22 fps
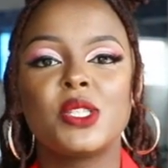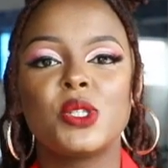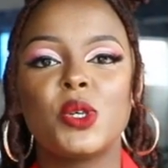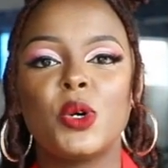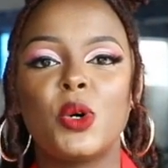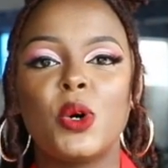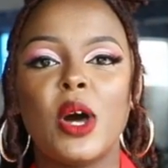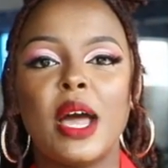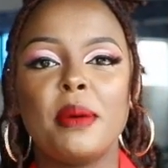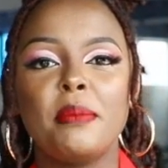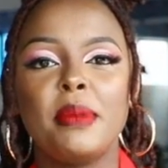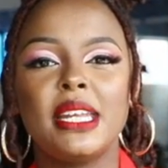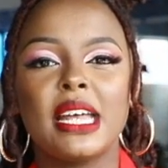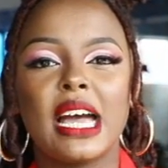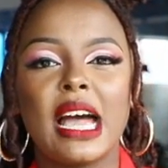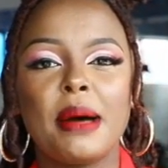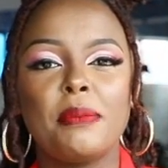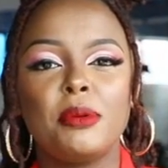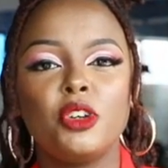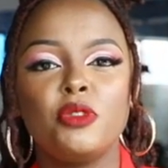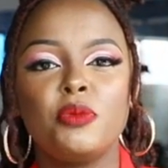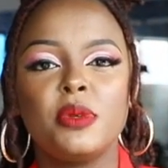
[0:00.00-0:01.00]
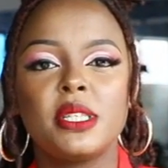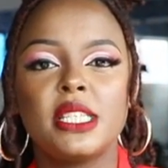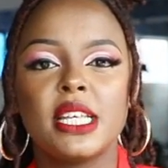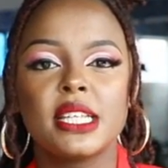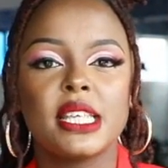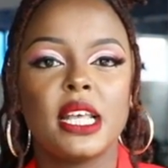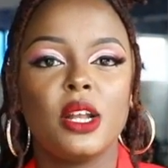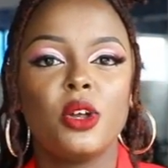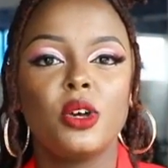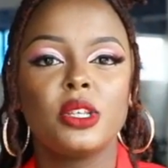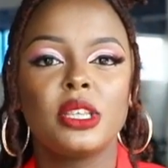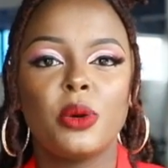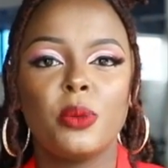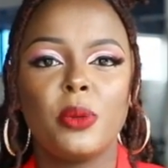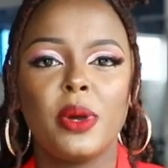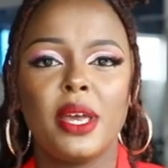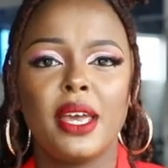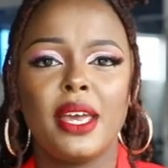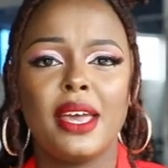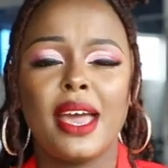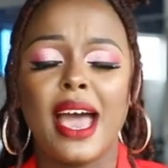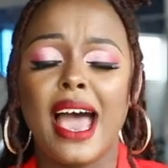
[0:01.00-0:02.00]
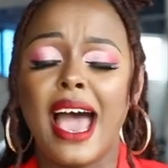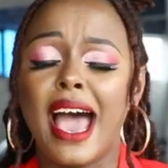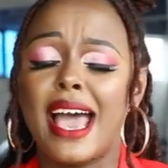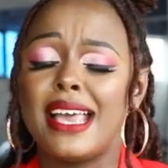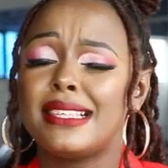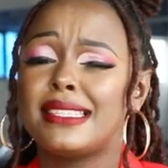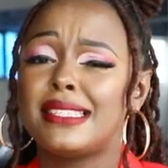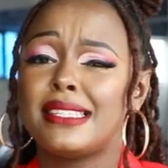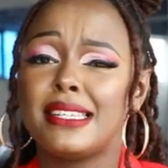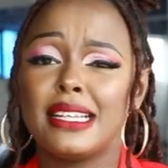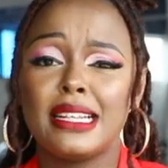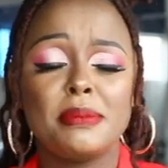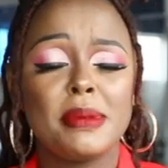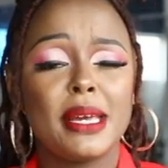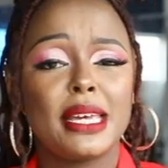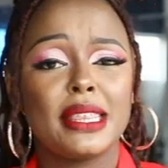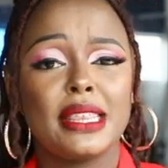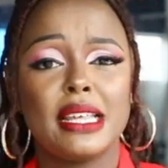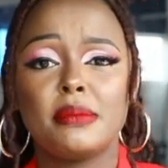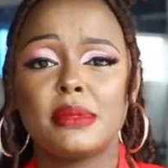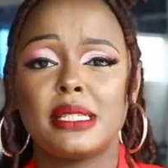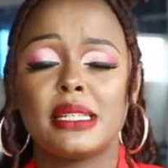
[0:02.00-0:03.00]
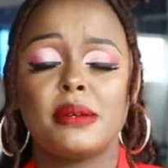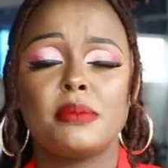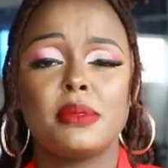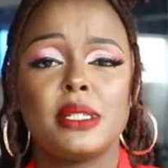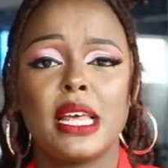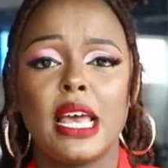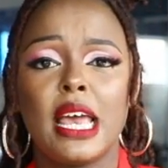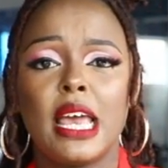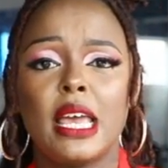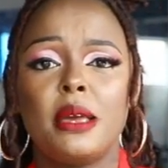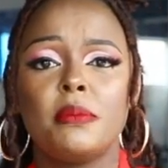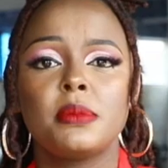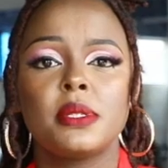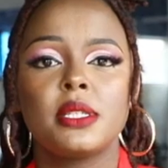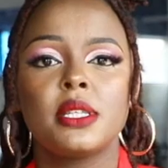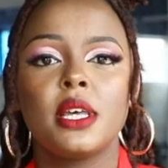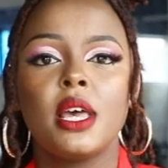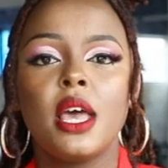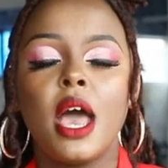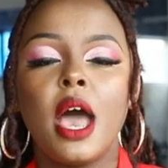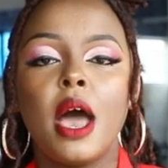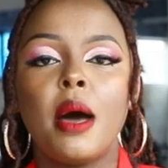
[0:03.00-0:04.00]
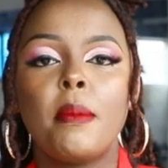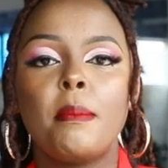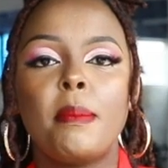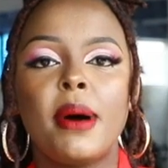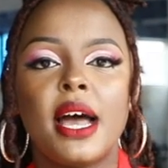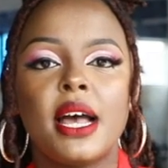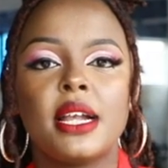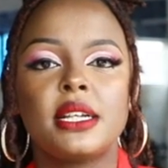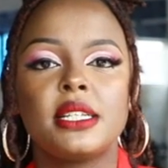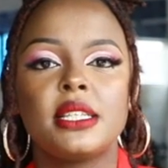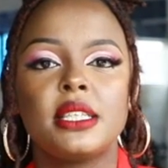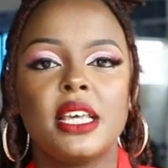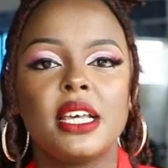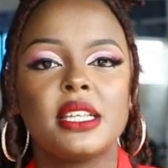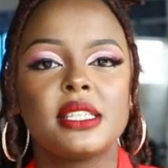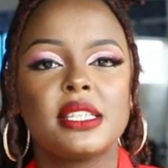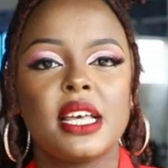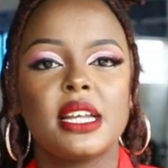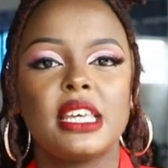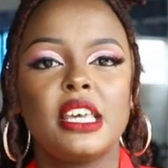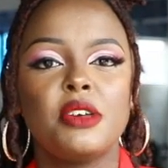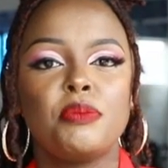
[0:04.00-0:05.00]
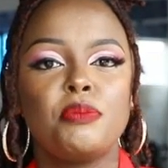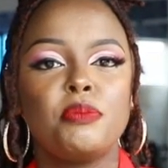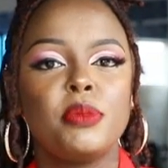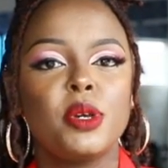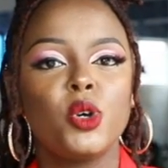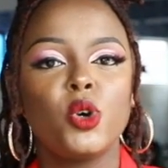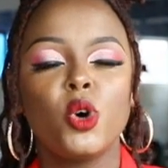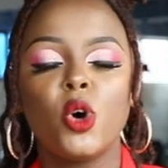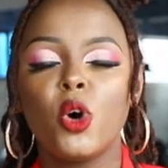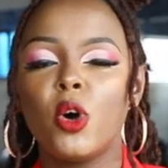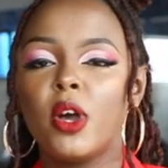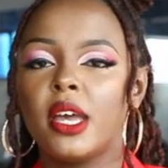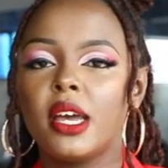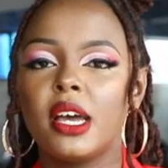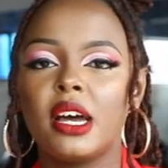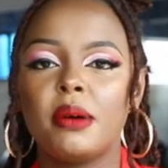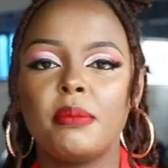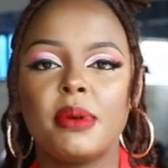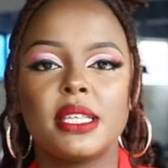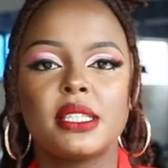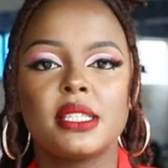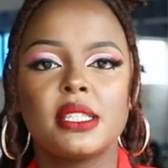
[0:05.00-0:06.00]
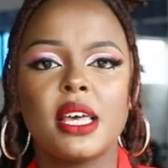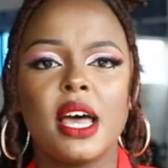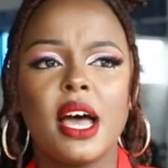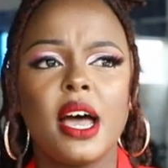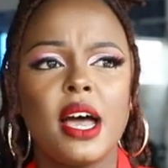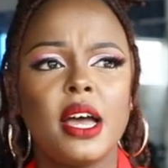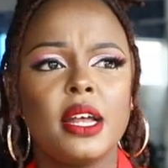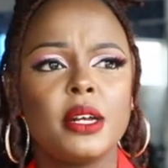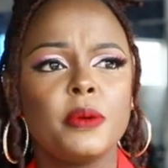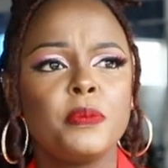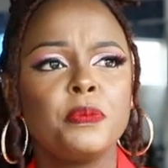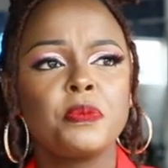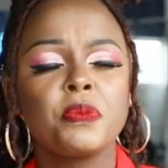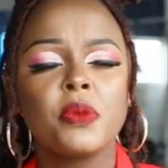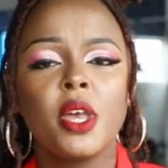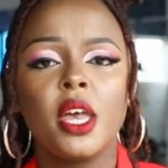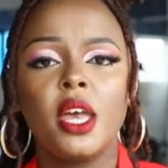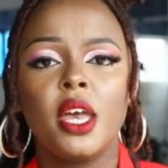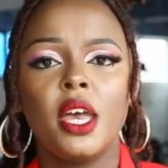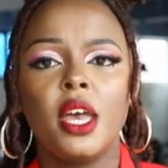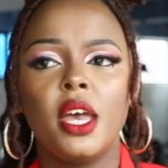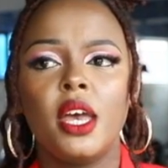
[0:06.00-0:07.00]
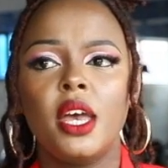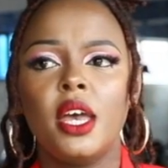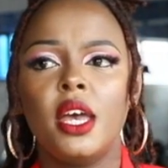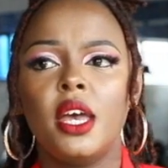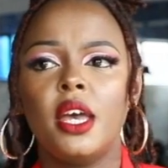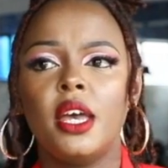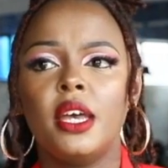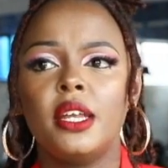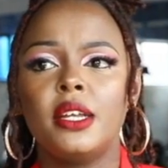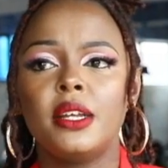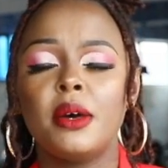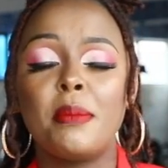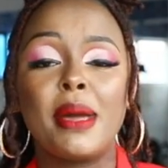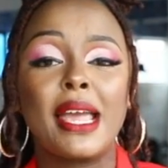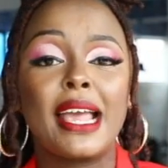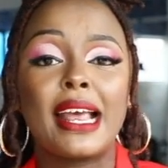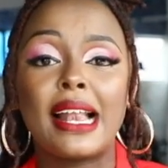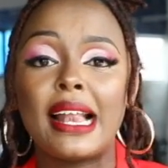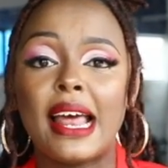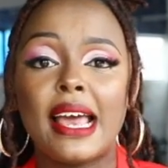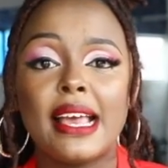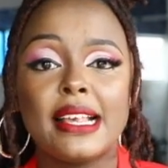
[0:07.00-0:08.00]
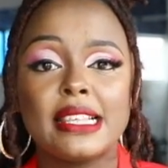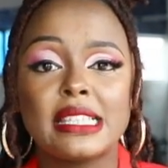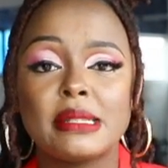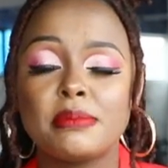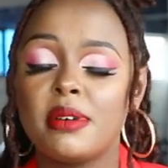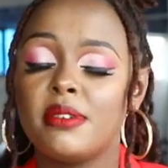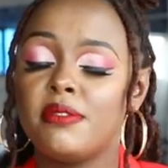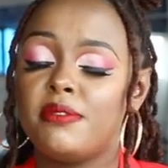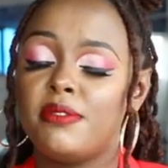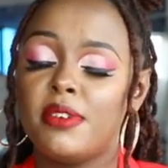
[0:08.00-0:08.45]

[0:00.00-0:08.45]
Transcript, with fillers: So I made a couple of mistakes along the way. I still make them sometimes, but things that keep me going are my son and my clients, my